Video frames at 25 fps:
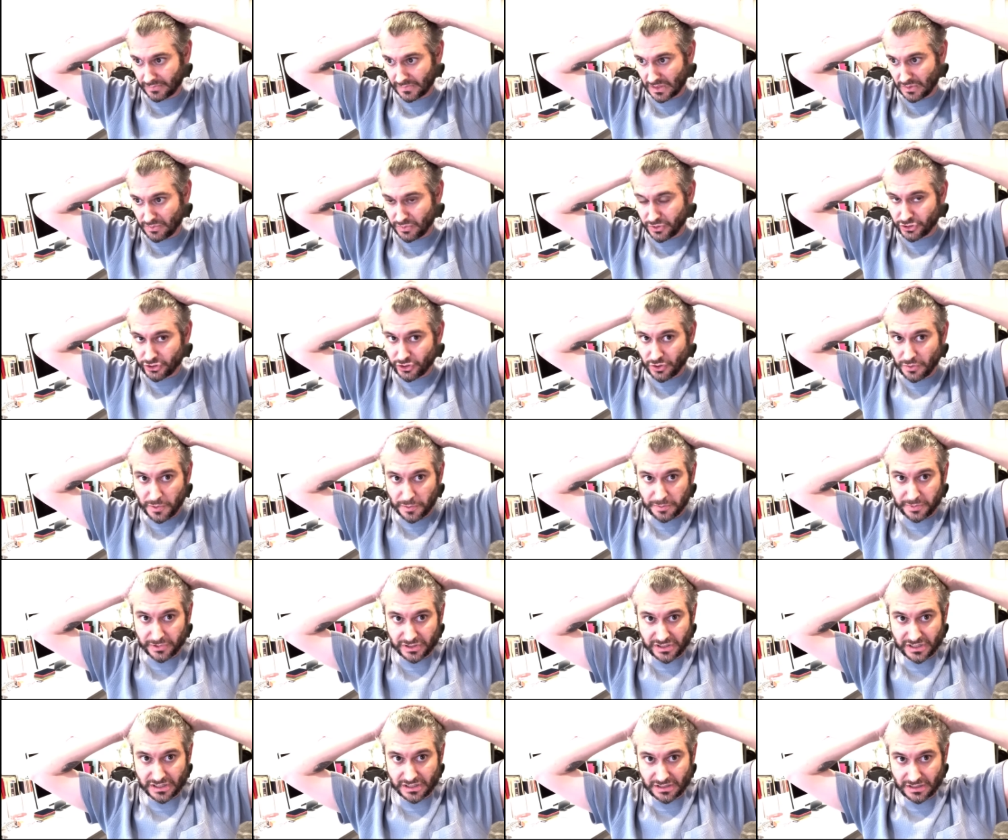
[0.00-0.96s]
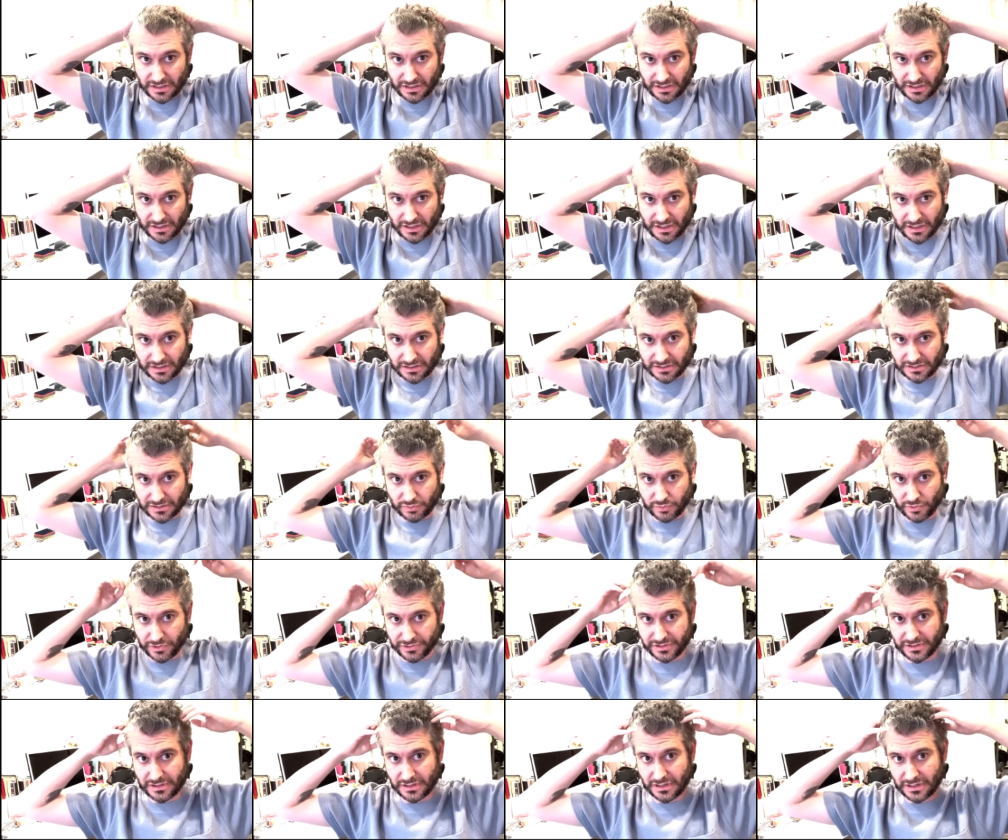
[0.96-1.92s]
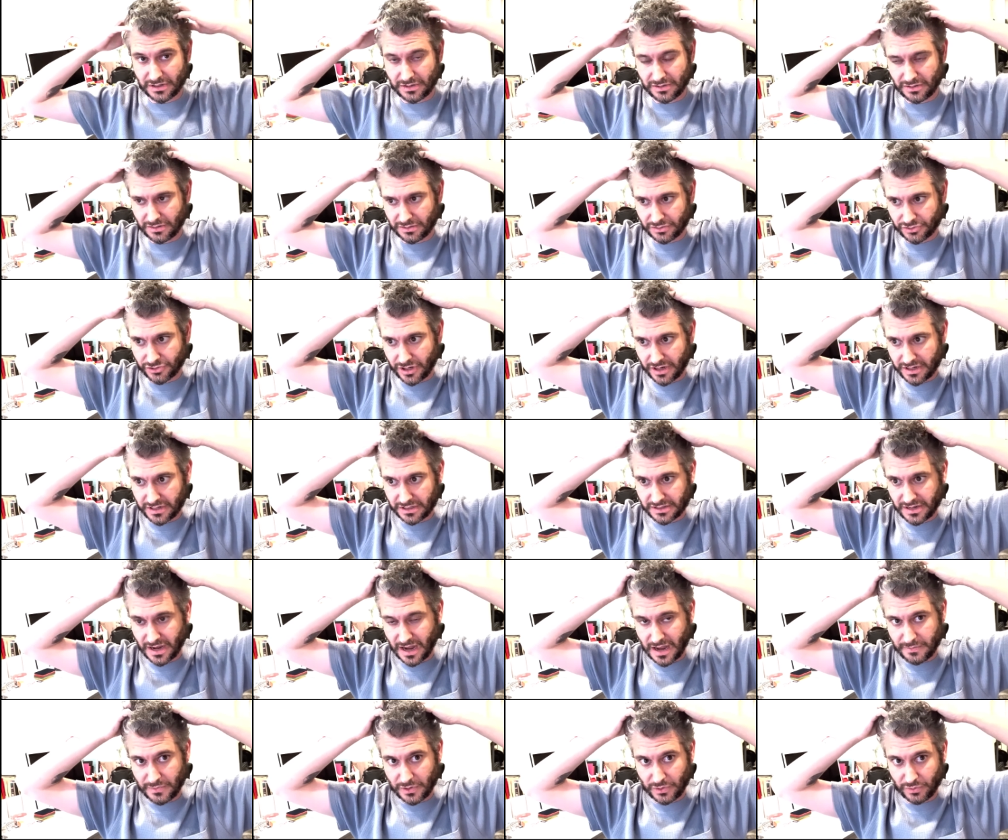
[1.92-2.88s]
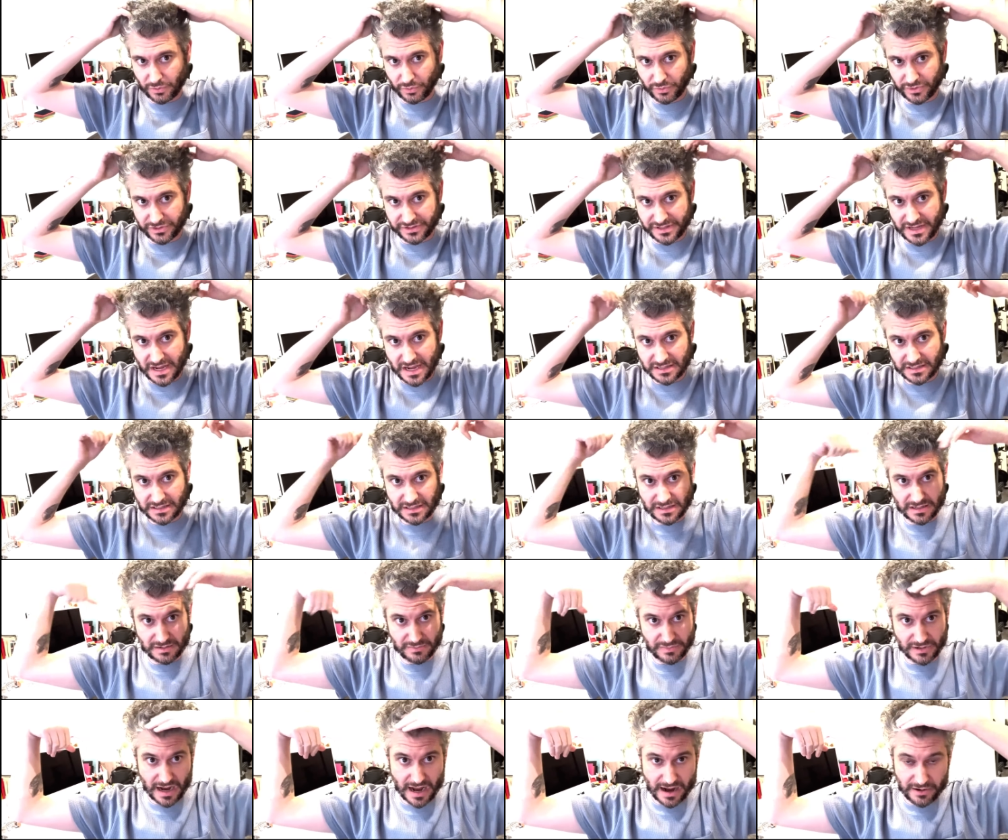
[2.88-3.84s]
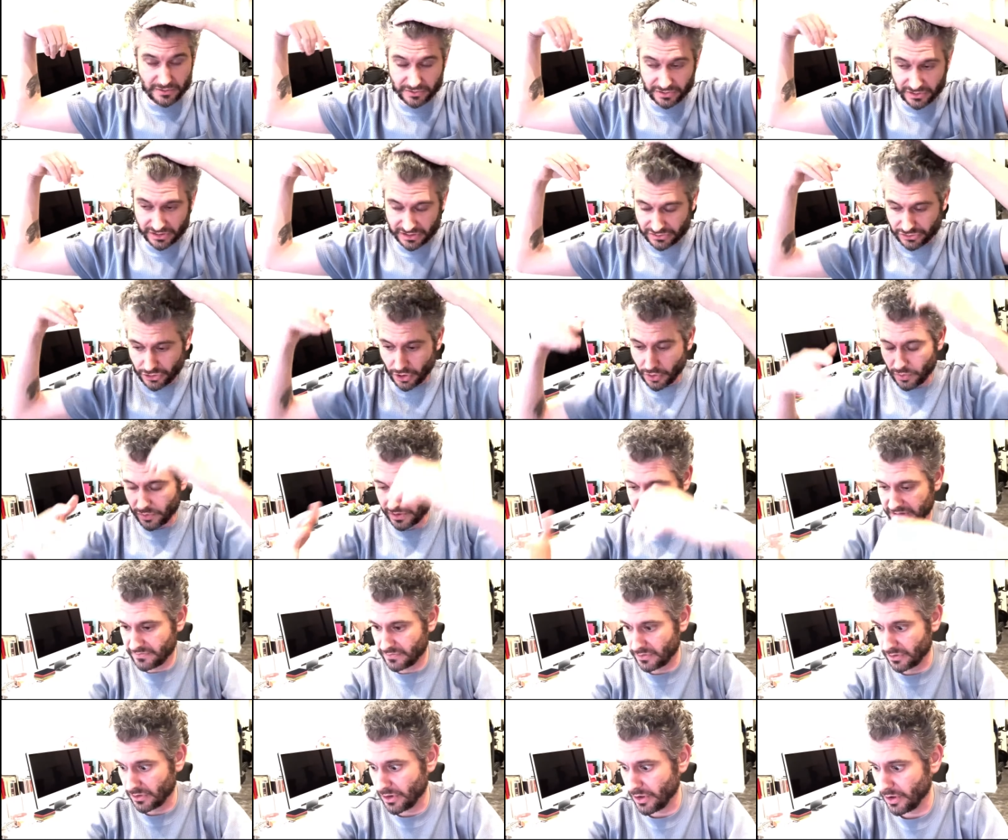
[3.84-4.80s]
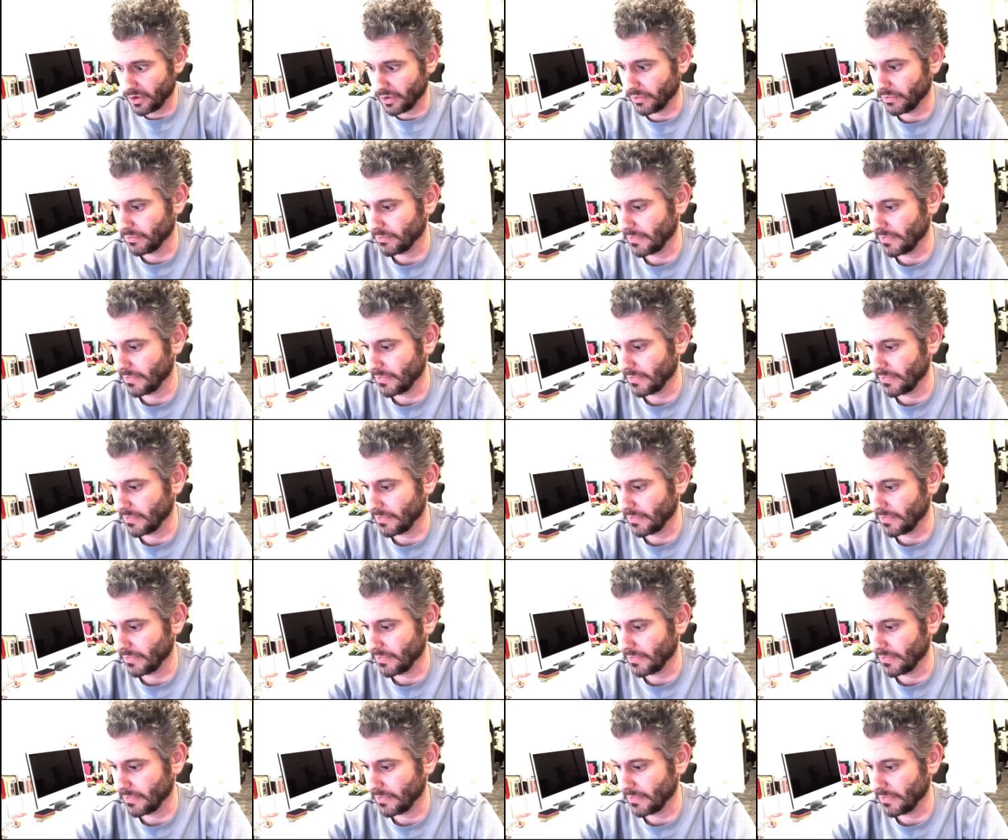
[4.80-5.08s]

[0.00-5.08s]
presumably he's once again trying to tie me with destiny, but I really don't even know.